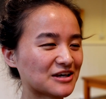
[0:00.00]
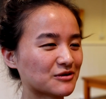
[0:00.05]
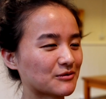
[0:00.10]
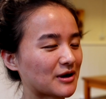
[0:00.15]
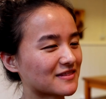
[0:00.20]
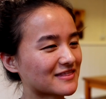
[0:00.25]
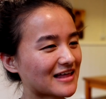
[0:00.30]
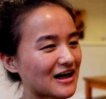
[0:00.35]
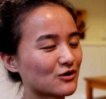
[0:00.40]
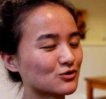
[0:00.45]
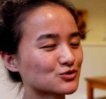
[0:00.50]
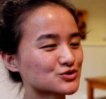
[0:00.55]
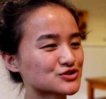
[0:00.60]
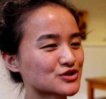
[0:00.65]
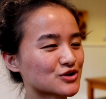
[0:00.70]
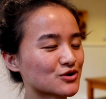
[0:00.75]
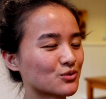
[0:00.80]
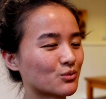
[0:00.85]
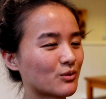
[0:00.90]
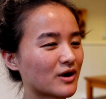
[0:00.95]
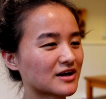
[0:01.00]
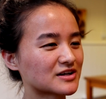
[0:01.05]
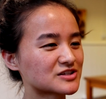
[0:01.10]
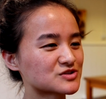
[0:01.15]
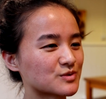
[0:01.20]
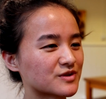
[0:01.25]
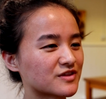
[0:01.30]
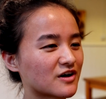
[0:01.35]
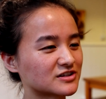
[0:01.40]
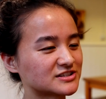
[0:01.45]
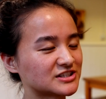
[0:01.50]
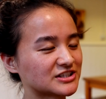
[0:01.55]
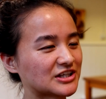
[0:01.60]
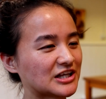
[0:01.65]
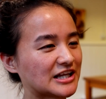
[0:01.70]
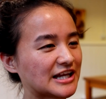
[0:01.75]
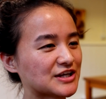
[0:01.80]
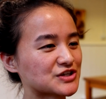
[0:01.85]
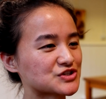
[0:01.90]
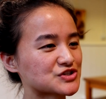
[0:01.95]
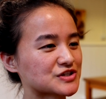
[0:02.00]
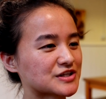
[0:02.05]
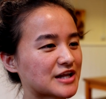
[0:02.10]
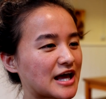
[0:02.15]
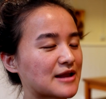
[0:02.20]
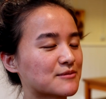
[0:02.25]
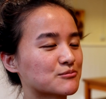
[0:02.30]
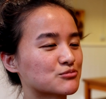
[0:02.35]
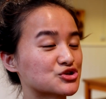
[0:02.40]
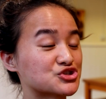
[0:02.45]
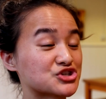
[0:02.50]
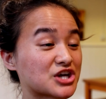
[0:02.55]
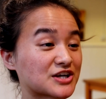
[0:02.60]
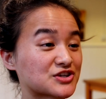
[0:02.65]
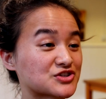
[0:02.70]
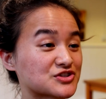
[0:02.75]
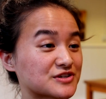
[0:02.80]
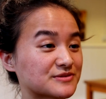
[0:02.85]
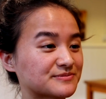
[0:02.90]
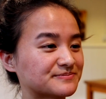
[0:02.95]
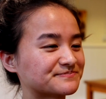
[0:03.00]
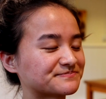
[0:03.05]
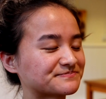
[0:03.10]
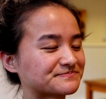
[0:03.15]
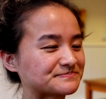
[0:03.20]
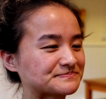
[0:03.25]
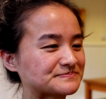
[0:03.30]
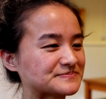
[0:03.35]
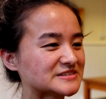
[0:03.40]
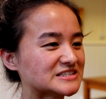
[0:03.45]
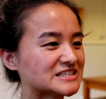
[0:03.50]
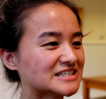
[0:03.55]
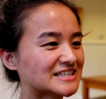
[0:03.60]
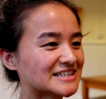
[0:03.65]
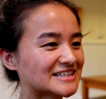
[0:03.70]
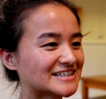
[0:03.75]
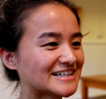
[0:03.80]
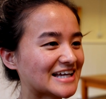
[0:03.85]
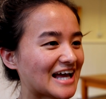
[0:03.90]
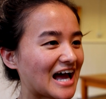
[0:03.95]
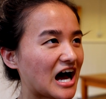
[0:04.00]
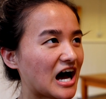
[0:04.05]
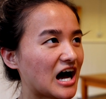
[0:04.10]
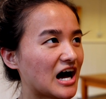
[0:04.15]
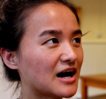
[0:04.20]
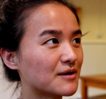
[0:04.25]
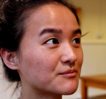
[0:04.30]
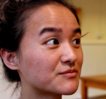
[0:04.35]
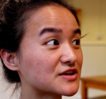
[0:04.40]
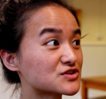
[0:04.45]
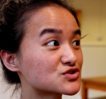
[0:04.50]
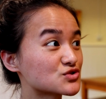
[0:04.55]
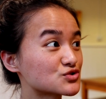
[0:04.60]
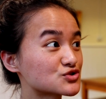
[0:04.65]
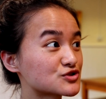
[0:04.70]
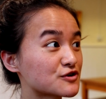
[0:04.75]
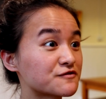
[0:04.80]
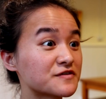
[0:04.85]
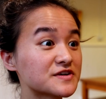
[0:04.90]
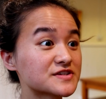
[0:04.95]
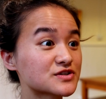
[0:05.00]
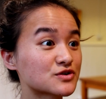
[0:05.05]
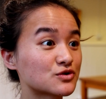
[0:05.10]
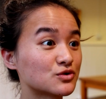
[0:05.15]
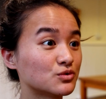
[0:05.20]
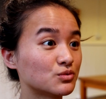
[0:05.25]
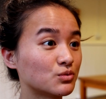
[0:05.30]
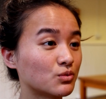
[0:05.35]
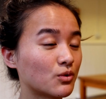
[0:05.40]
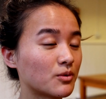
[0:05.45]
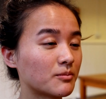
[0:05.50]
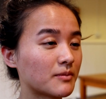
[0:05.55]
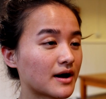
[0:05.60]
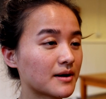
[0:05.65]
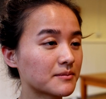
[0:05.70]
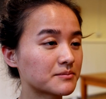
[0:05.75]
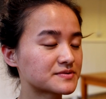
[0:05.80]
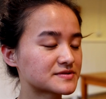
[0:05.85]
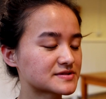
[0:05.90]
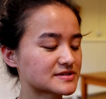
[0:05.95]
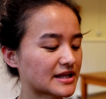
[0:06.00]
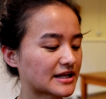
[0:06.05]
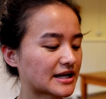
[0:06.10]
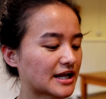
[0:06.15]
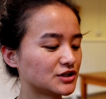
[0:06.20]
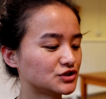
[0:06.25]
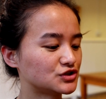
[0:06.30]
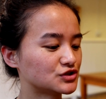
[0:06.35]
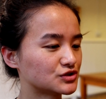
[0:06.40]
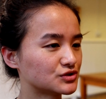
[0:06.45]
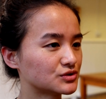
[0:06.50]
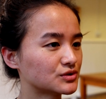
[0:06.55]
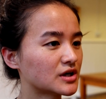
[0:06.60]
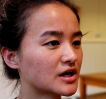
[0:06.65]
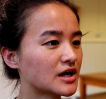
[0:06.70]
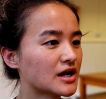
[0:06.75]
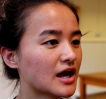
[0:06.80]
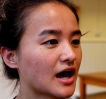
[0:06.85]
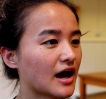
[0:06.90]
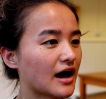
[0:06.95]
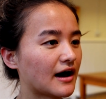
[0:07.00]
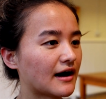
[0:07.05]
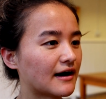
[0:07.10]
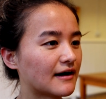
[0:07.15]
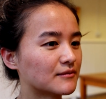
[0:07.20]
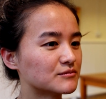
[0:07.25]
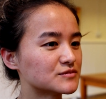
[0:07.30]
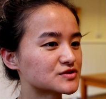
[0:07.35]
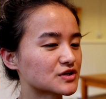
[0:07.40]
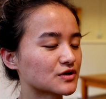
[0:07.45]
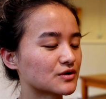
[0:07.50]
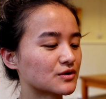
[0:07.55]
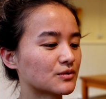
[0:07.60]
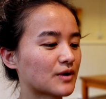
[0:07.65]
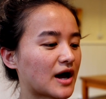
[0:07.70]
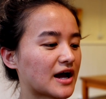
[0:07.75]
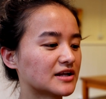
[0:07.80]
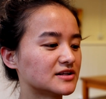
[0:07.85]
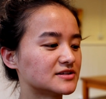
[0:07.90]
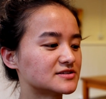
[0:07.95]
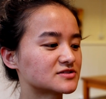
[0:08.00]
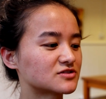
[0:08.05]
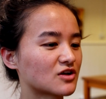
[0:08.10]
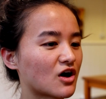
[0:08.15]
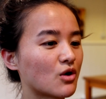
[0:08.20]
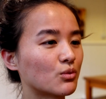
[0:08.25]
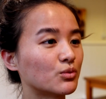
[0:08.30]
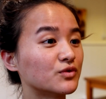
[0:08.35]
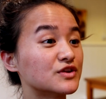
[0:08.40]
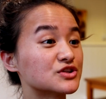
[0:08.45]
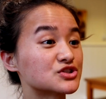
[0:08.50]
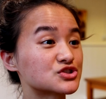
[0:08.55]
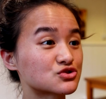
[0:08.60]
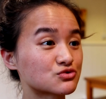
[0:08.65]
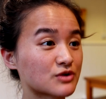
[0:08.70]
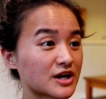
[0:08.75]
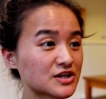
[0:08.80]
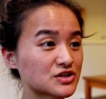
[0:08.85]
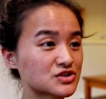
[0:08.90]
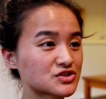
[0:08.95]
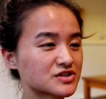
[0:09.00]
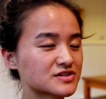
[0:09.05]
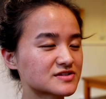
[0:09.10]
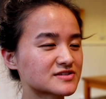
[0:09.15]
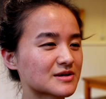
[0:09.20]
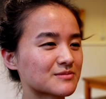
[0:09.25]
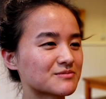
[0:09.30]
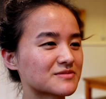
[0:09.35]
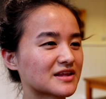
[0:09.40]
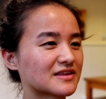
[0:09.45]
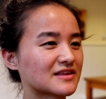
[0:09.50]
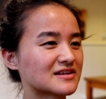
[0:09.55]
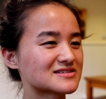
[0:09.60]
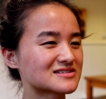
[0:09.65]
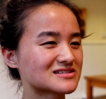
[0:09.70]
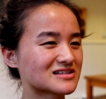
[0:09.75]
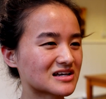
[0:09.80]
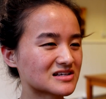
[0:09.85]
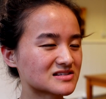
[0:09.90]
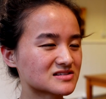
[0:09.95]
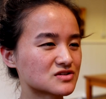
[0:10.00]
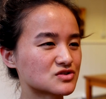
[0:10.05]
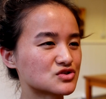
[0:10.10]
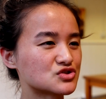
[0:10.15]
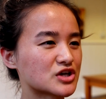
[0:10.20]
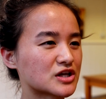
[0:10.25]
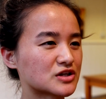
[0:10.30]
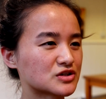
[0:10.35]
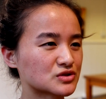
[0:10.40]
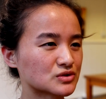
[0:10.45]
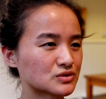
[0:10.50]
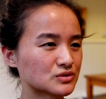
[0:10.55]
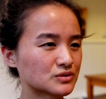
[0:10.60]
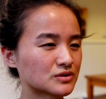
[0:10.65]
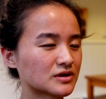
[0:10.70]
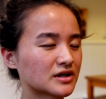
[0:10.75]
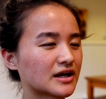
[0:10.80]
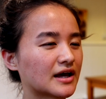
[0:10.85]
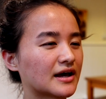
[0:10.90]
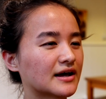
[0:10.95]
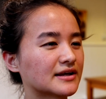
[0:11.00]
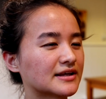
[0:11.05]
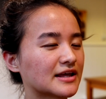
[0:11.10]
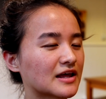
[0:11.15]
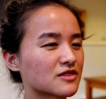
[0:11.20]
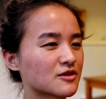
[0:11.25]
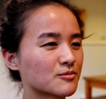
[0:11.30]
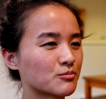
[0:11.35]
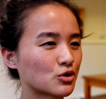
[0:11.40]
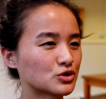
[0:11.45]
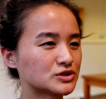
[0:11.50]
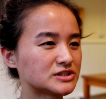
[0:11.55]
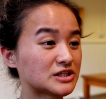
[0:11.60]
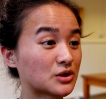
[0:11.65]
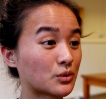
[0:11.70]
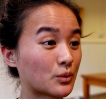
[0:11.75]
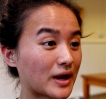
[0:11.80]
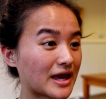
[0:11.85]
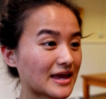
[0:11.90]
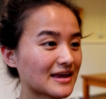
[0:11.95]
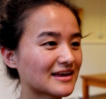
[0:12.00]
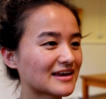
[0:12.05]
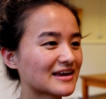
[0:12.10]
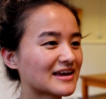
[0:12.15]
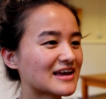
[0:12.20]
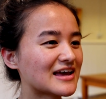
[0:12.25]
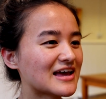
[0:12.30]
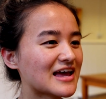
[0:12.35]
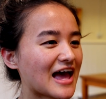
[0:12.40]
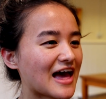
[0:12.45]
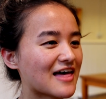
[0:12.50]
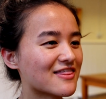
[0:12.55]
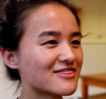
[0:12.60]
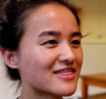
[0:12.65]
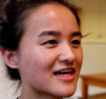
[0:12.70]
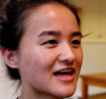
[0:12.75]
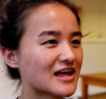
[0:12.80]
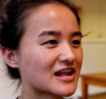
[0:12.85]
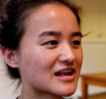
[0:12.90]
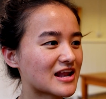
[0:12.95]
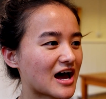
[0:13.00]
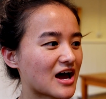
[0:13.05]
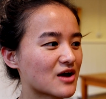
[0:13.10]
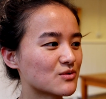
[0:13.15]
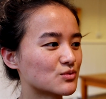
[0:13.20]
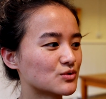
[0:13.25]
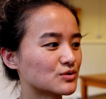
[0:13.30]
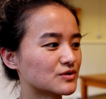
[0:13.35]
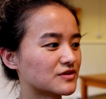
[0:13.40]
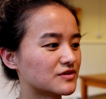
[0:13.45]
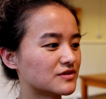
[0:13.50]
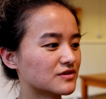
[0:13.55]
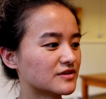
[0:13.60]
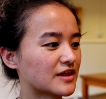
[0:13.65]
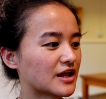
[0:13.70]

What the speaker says: and that also works with articulation and projection. There's also physical warm-ups that I do. So I'd start with a stretch, something that's nice and gentle, get the body awake. And then I would